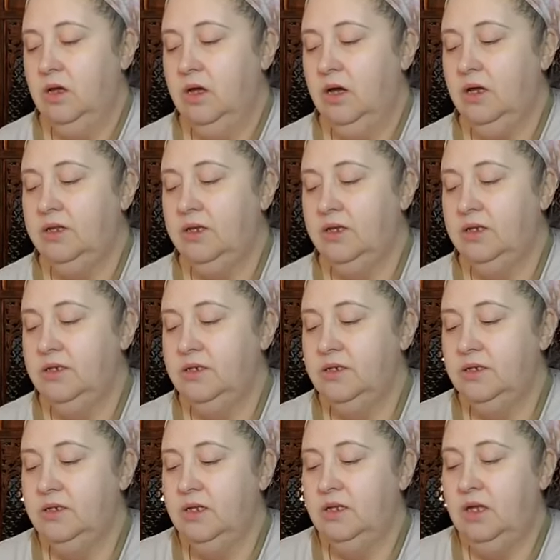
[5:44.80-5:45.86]
I got to
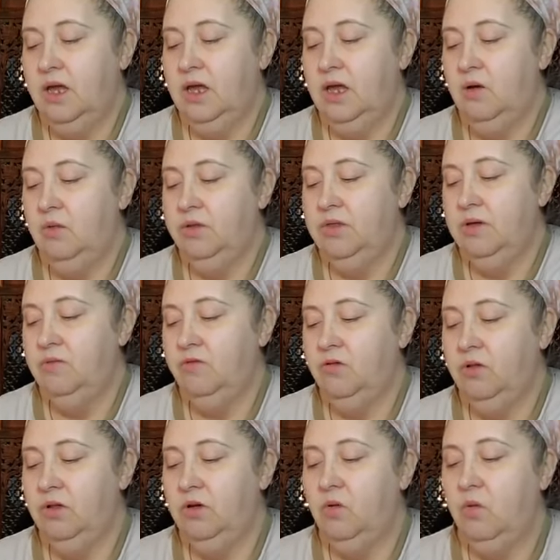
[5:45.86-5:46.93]
hang out with them for
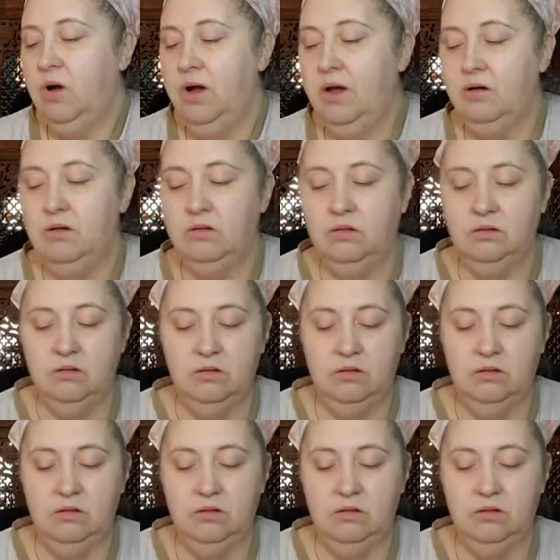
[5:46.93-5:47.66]
a little while,